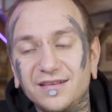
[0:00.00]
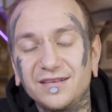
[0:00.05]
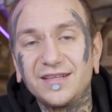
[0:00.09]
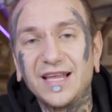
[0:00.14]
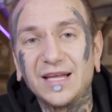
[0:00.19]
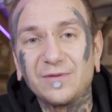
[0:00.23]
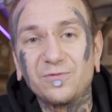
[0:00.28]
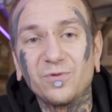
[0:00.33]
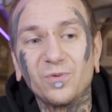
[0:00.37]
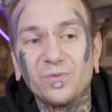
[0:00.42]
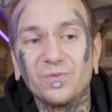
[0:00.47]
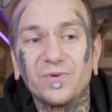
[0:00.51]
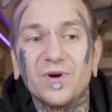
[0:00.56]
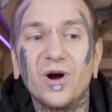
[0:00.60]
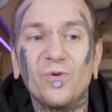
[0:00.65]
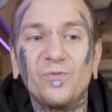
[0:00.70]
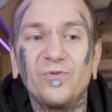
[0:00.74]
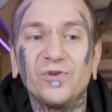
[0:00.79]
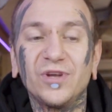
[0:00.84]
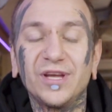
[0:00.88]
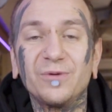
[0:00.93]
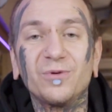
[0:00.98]
That will
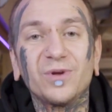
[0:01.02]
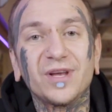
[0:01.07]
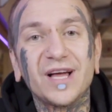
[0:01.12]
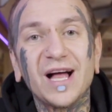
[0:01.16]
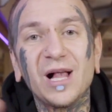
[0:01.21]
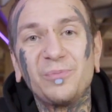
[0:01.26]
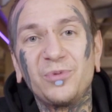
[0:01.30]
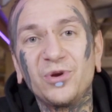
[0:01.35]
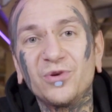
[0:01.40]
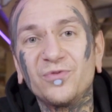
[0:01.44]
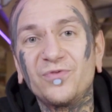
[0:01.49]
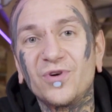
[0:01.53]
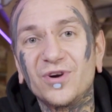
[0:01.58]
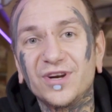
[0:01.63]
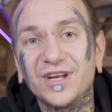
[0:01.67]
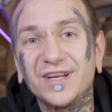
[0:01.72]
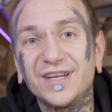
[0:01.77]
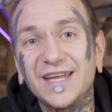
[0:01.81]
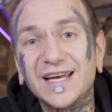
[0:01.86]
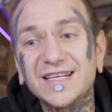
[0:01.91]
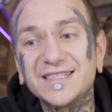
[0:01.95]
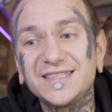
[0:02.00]
hopefully will help you for
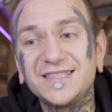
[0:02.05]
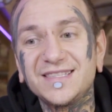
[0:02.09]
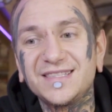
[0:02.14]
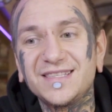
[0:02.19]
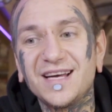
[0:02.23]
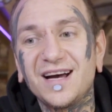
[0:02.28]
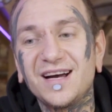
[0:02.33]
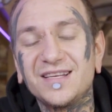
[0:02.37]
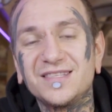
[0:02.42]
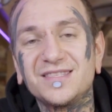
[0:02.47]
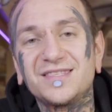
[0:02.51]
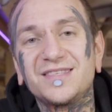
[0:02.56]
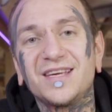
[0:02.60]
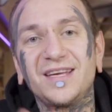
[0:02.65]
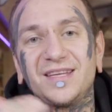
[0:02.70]
the next designs.